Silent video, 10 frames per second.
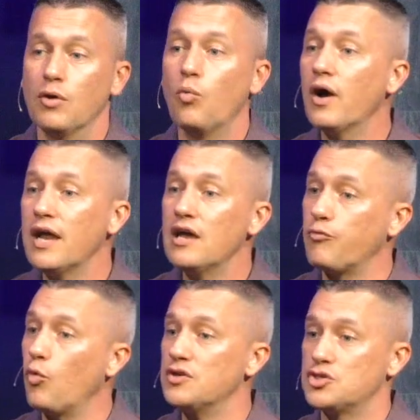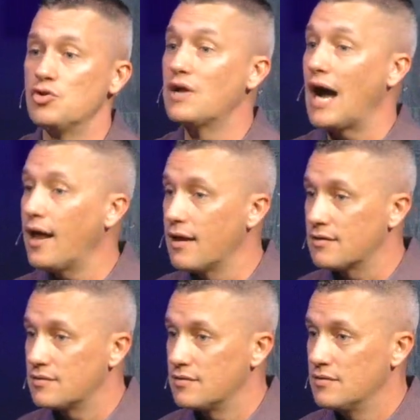But what if once you got
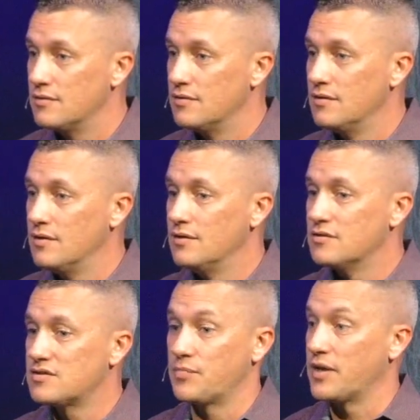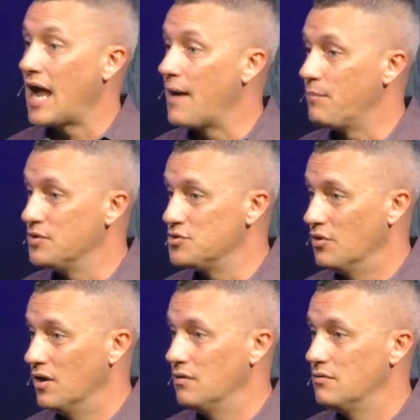it, something happened to it?